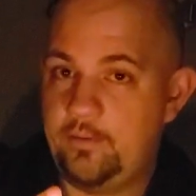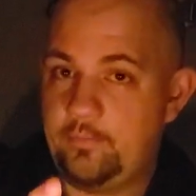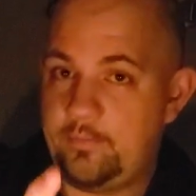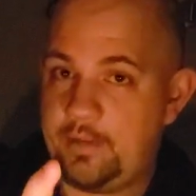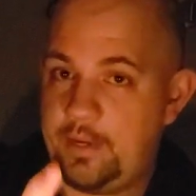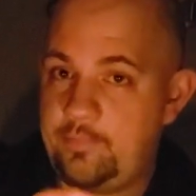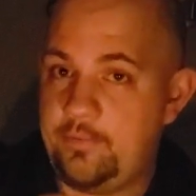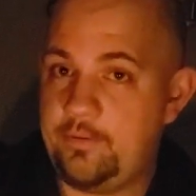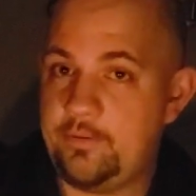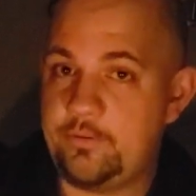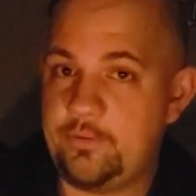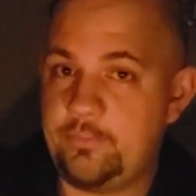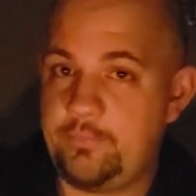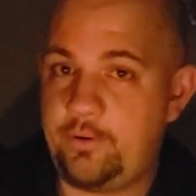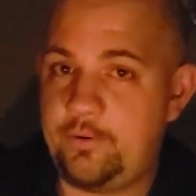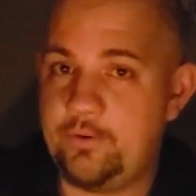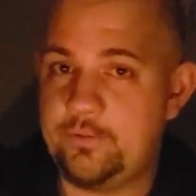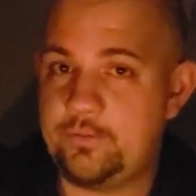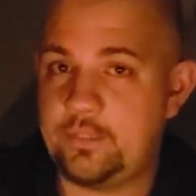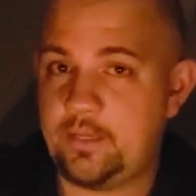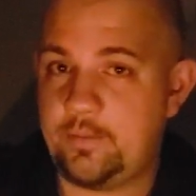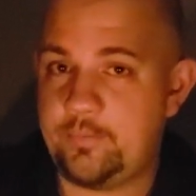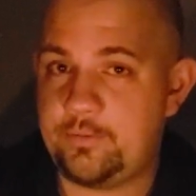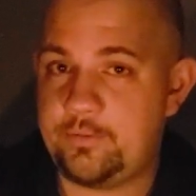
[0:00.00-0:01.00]
Maybe there's a
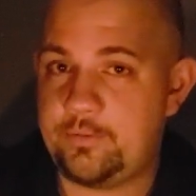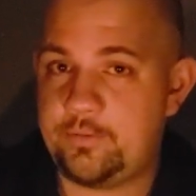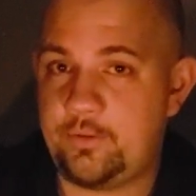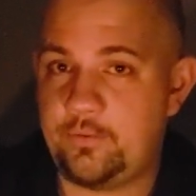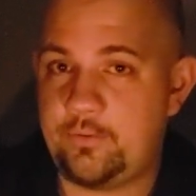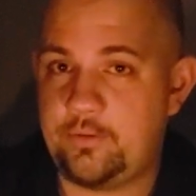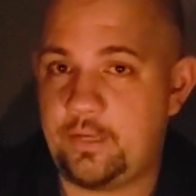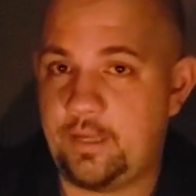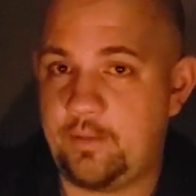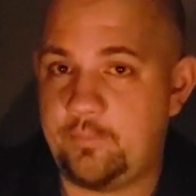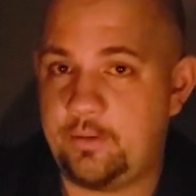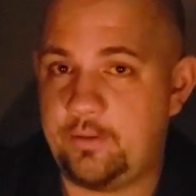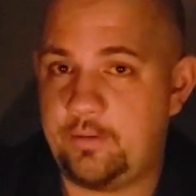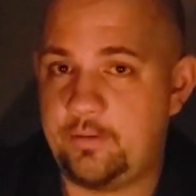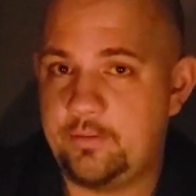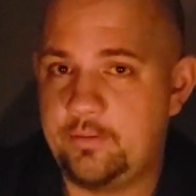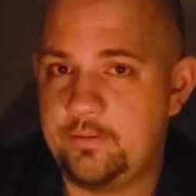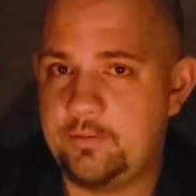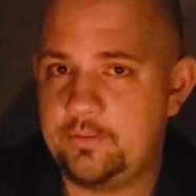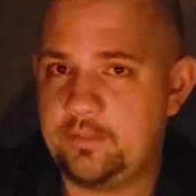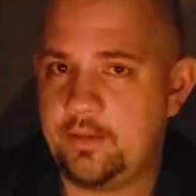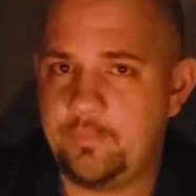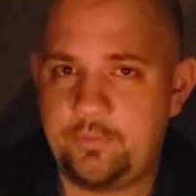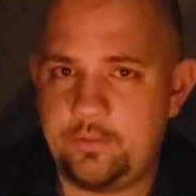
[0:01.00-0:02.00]
bonus episode coming.
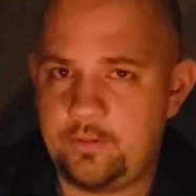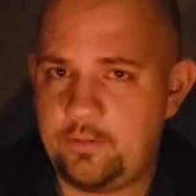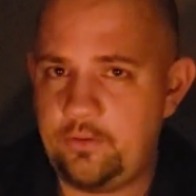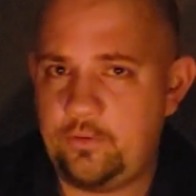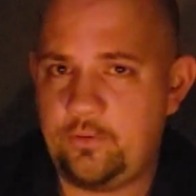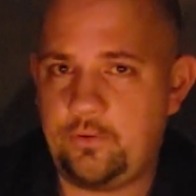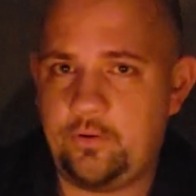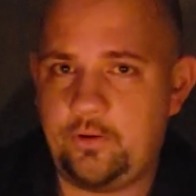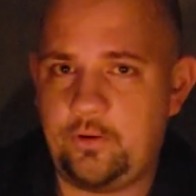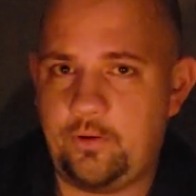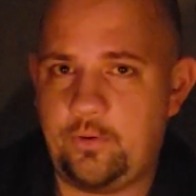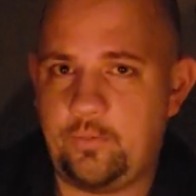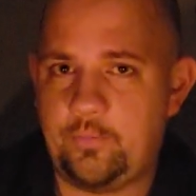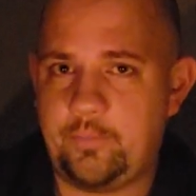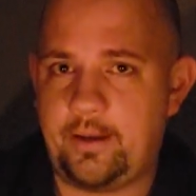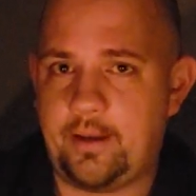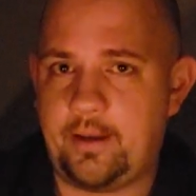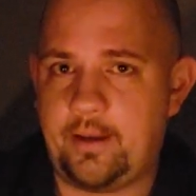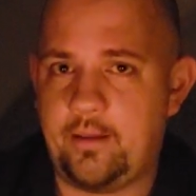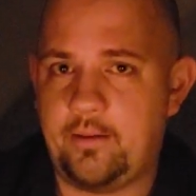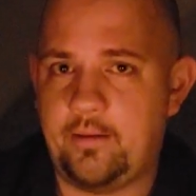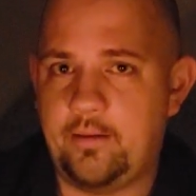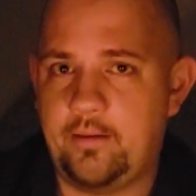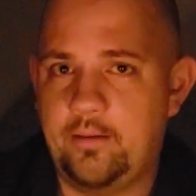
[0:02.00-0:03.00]
Something you don't know
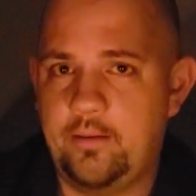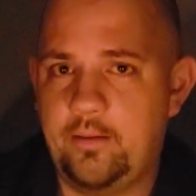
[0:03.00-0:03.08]
about.